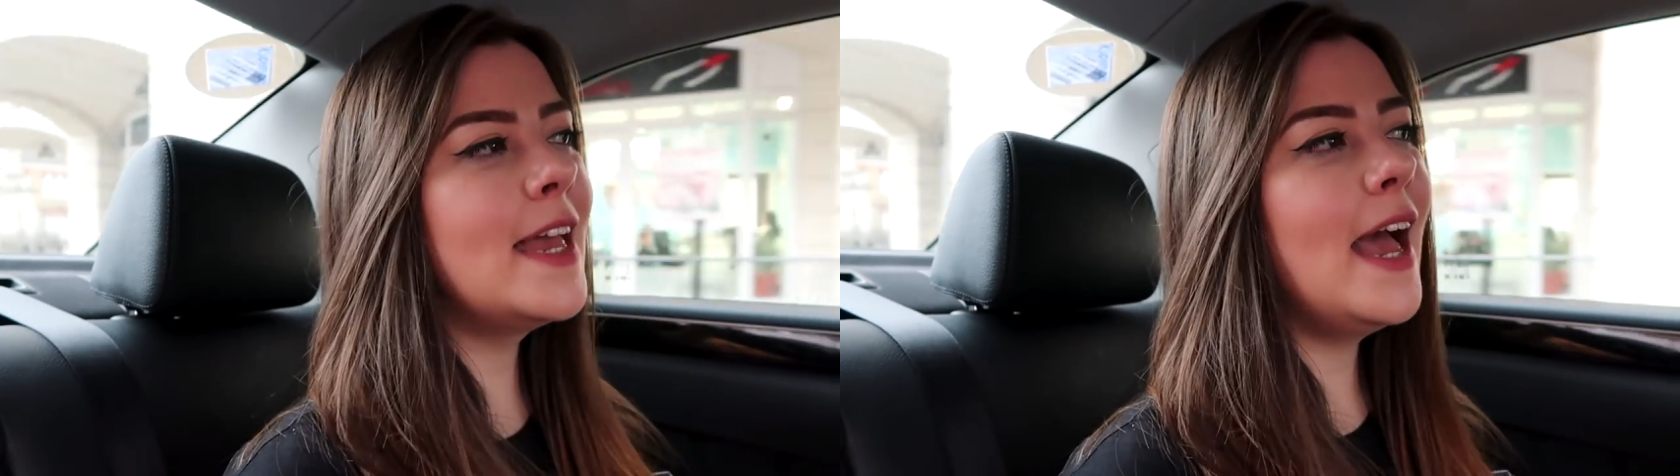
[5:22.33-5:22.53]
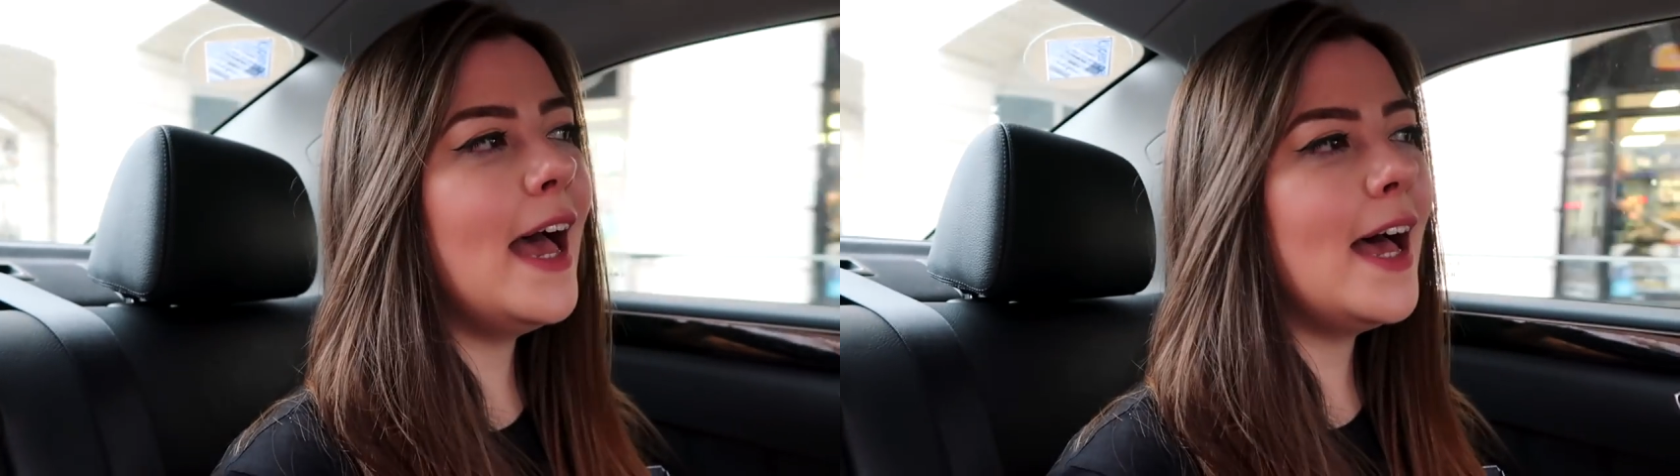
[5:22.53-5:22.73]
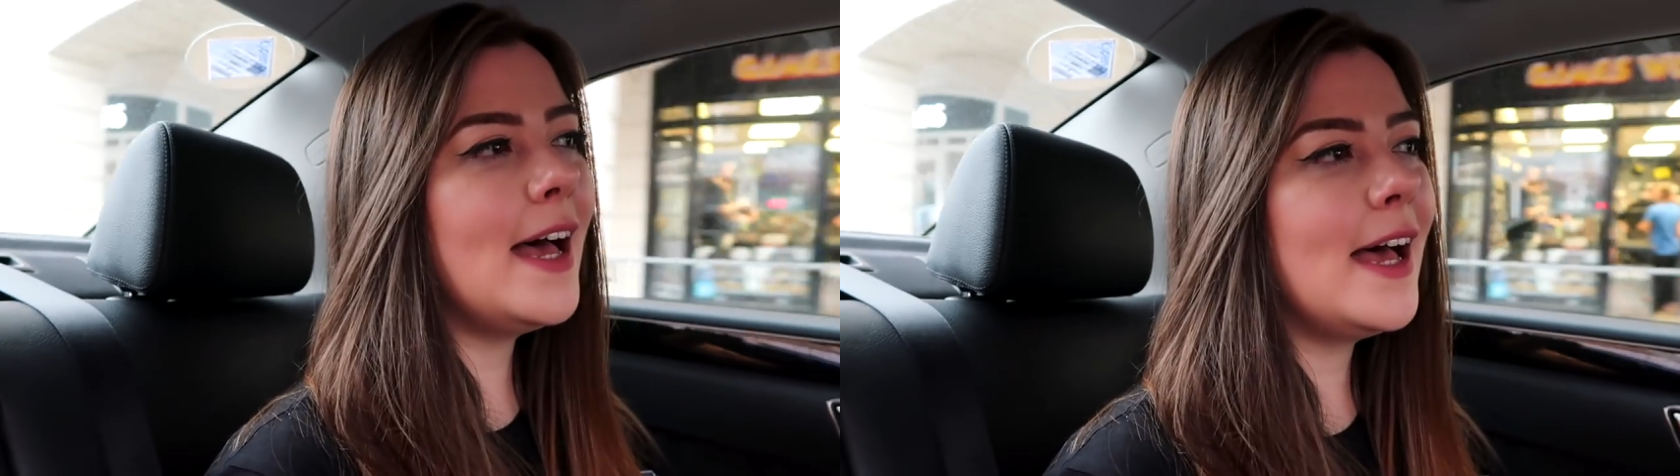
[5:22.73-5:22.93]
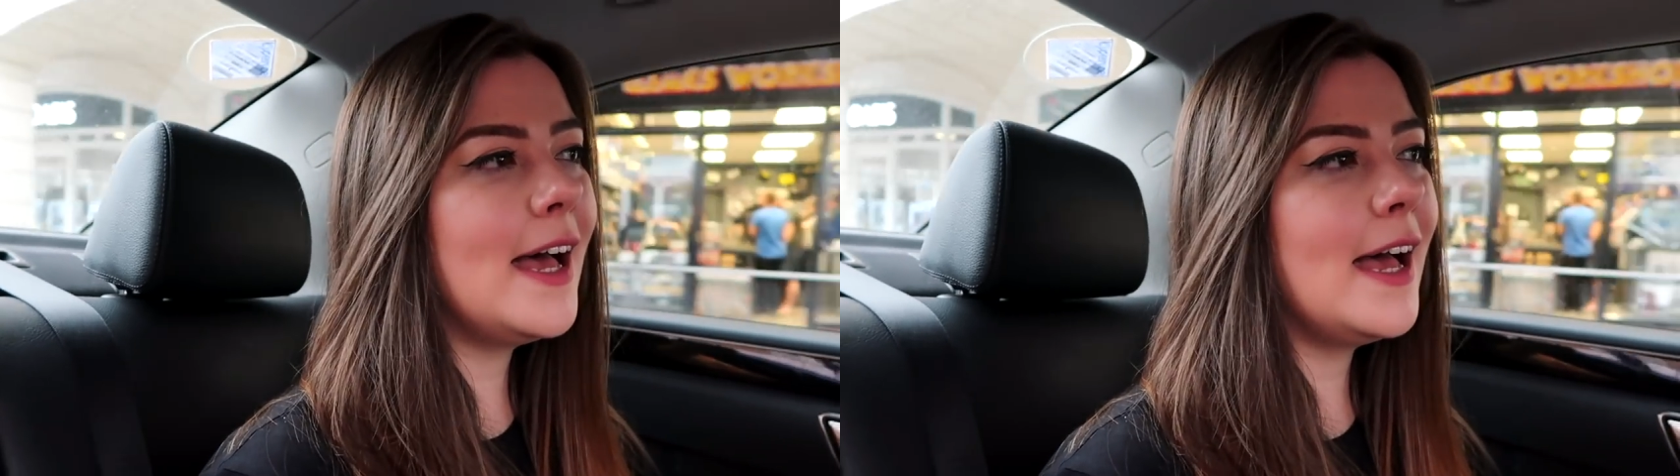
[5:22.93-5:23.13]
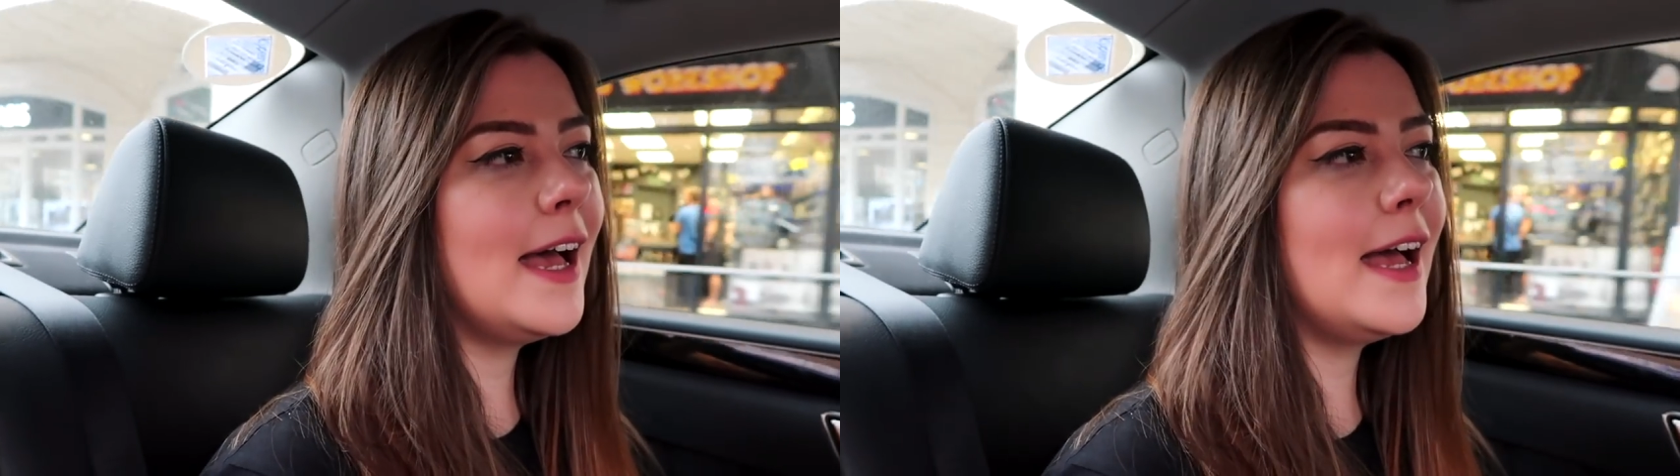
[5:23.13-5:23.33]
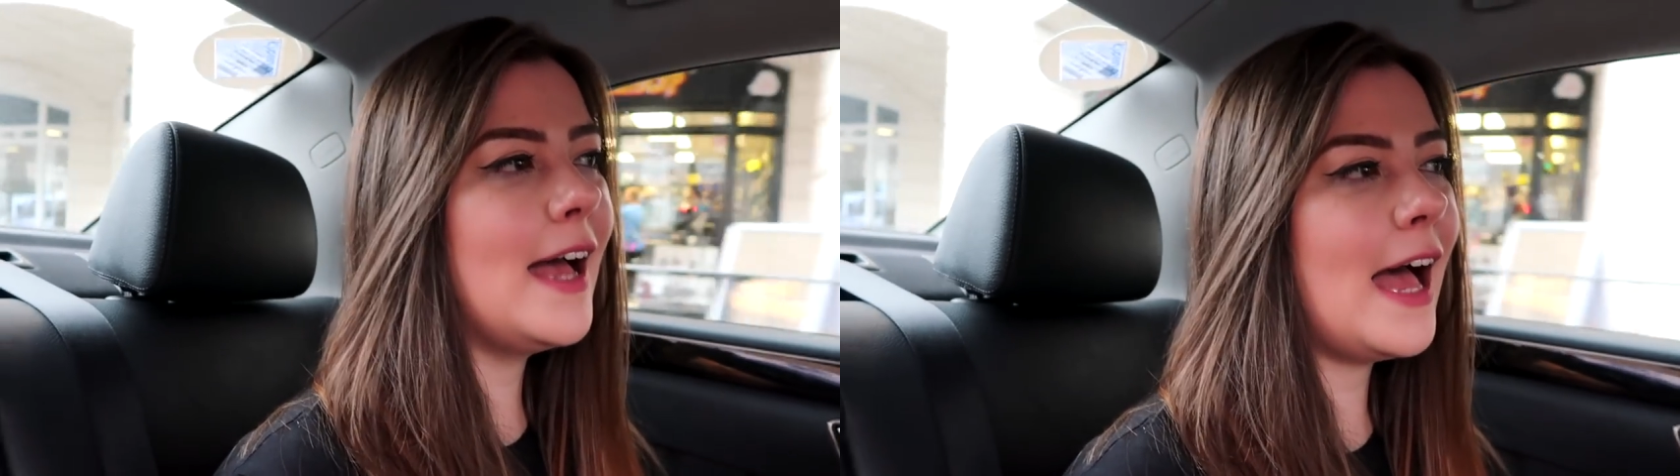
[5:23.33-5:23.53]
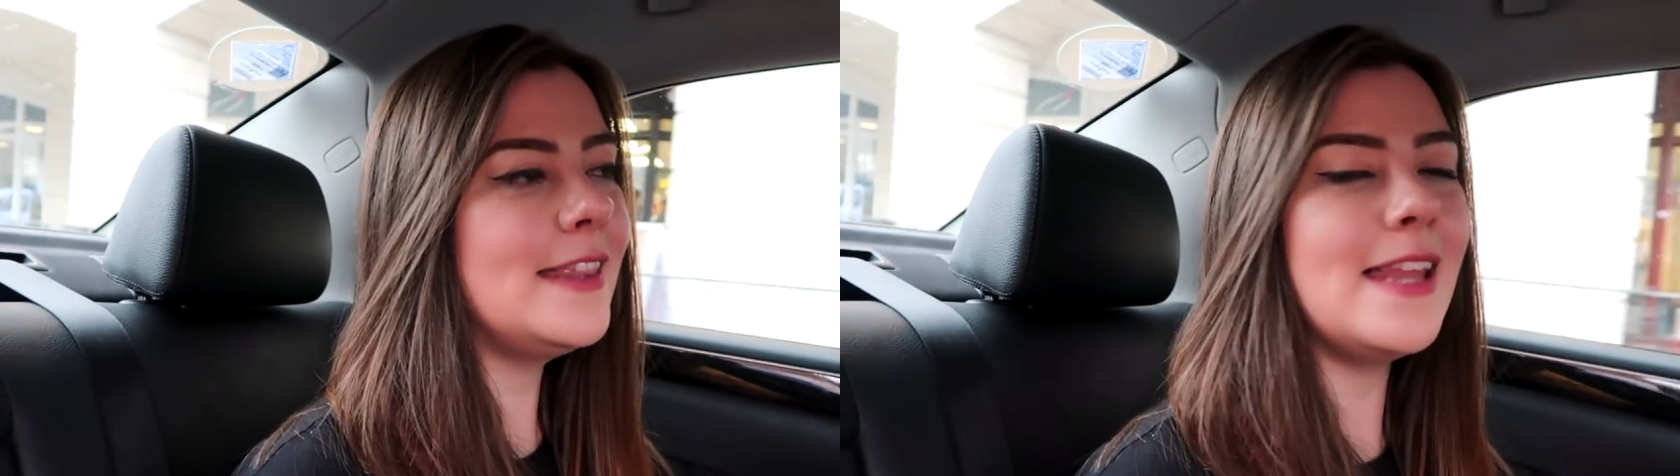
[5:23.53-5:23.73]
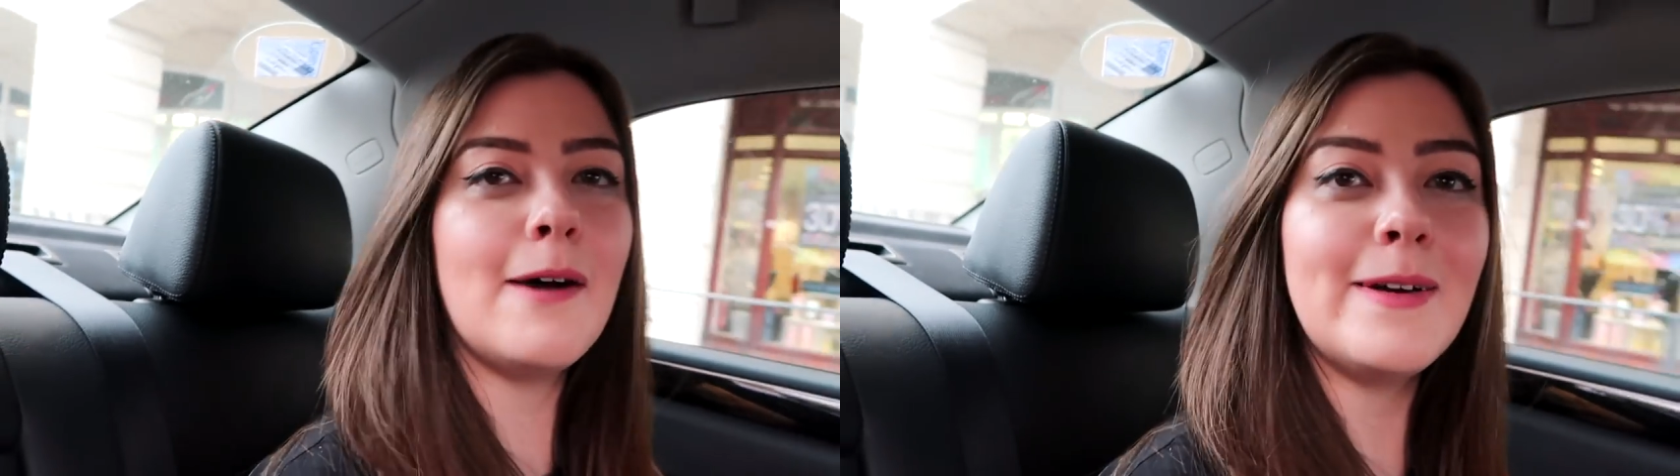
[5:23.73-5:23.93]
Uh,
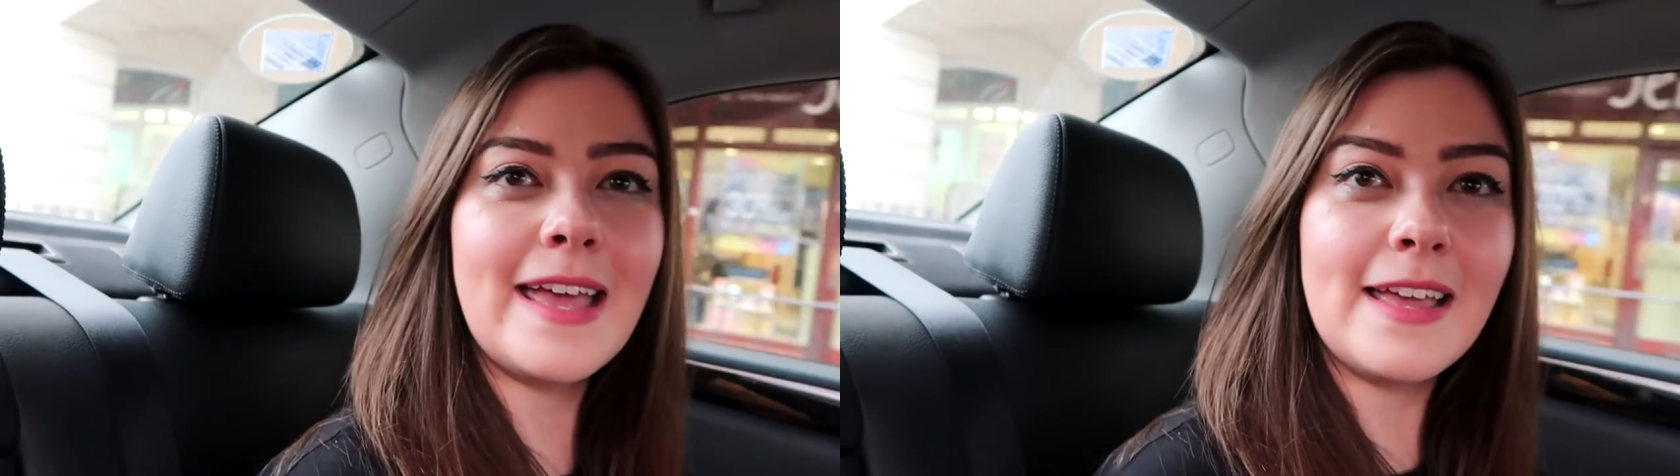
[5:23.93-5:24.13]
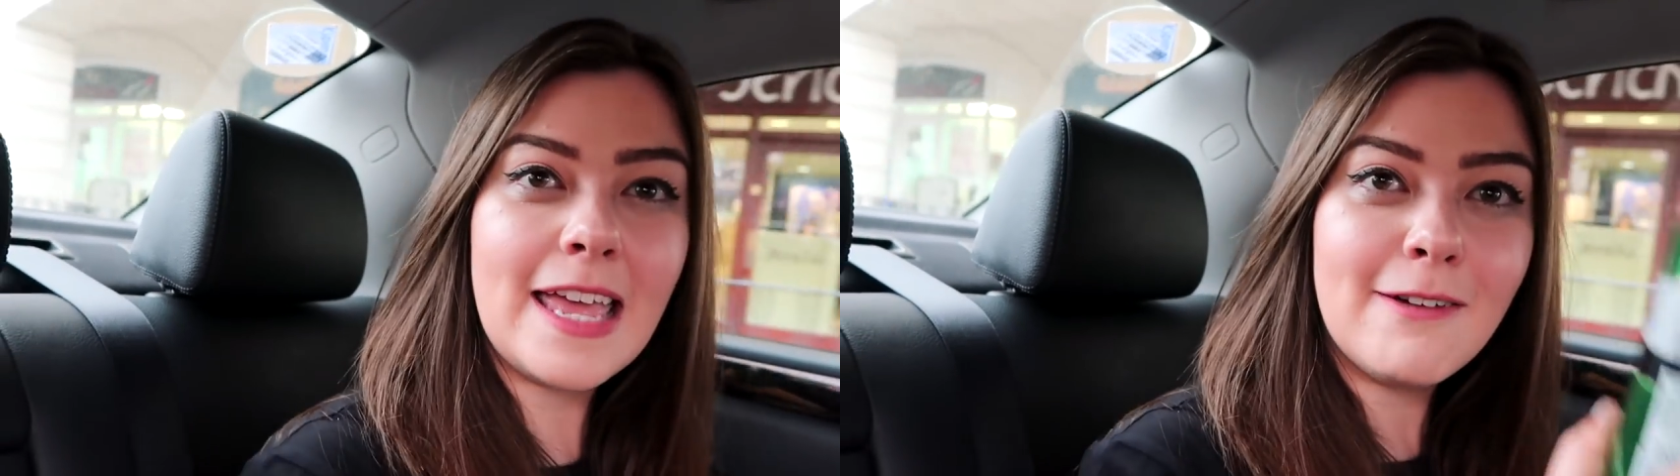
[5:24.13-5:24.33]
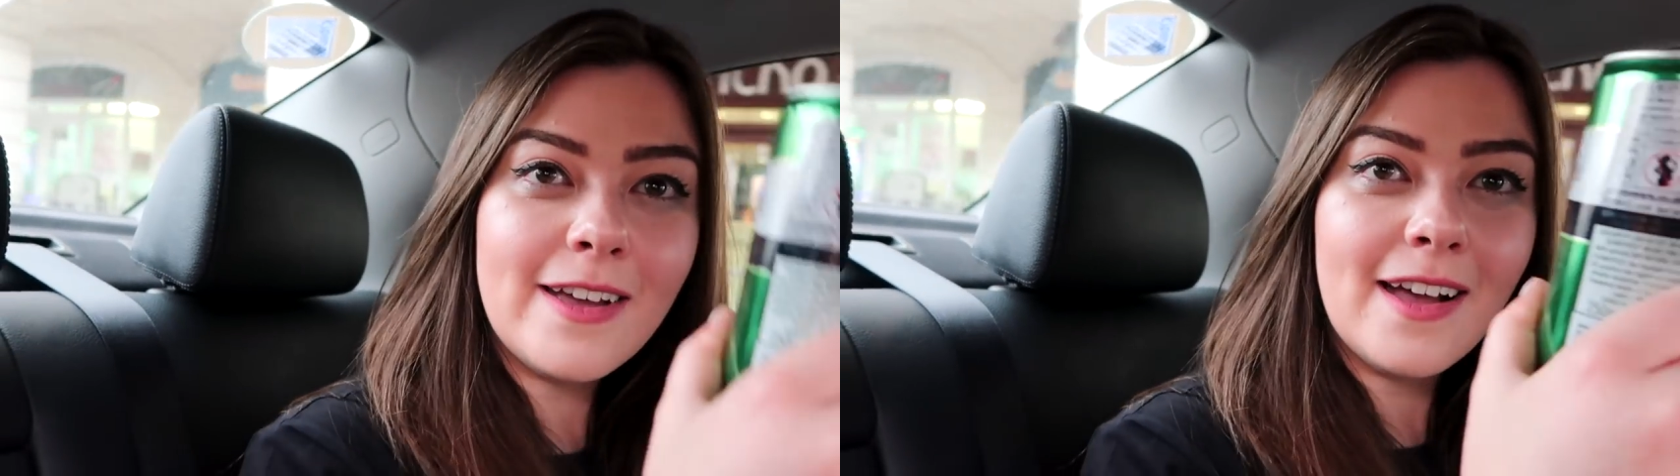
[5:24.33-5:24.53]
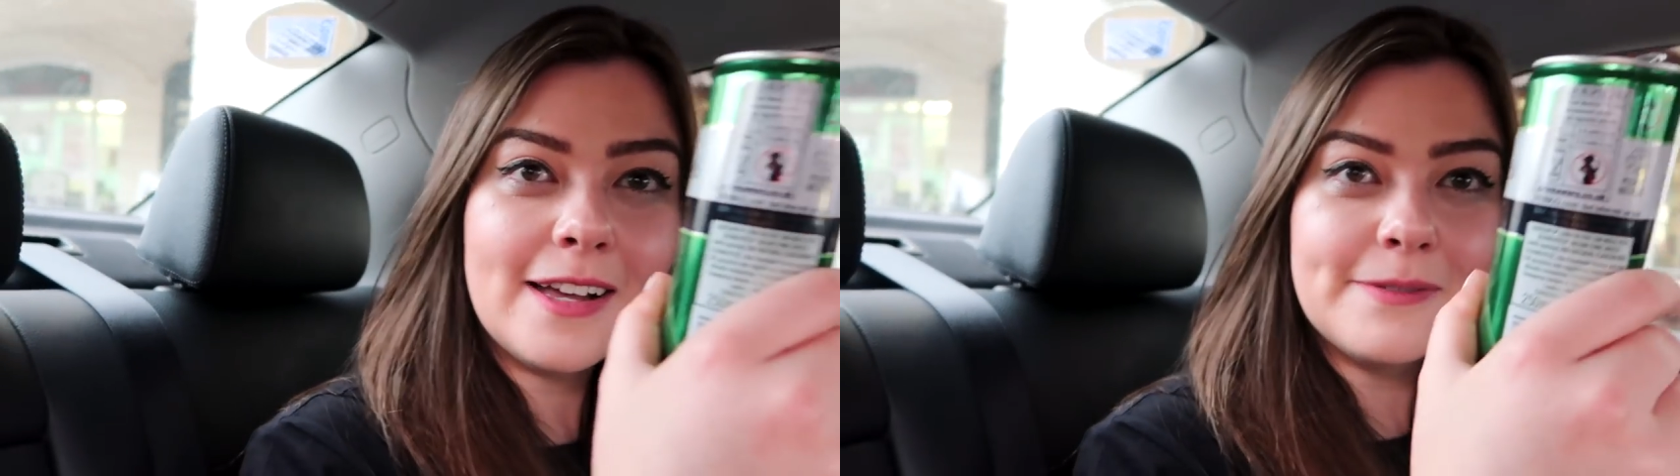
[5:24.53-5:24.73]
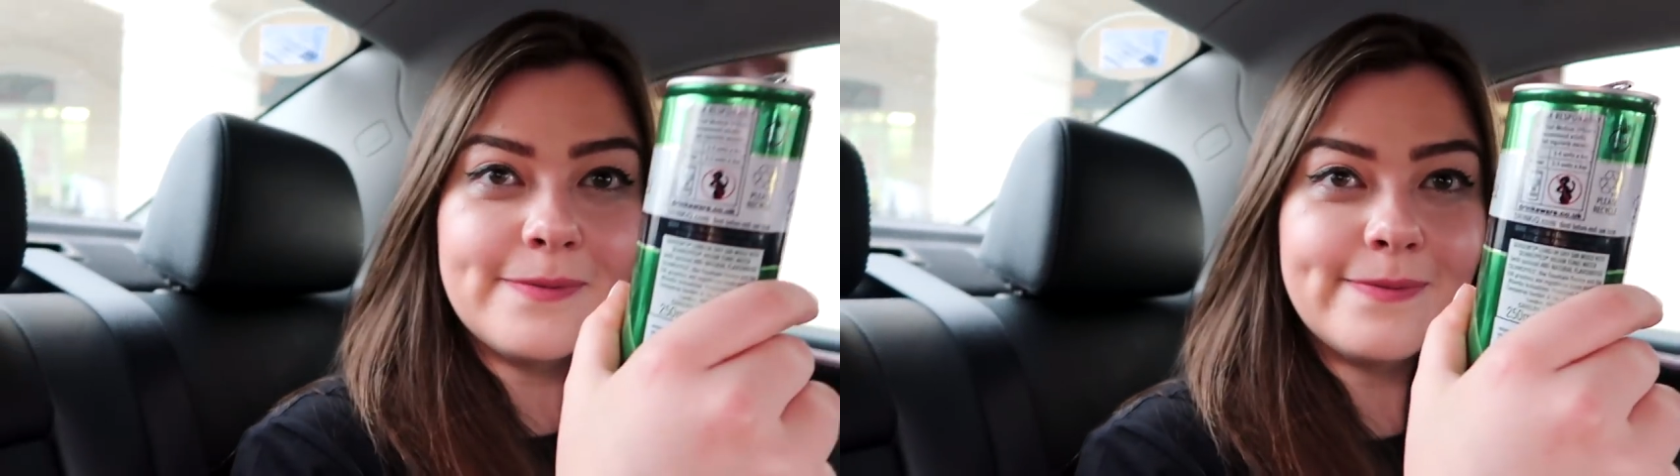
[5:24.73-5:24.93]
and now here we are.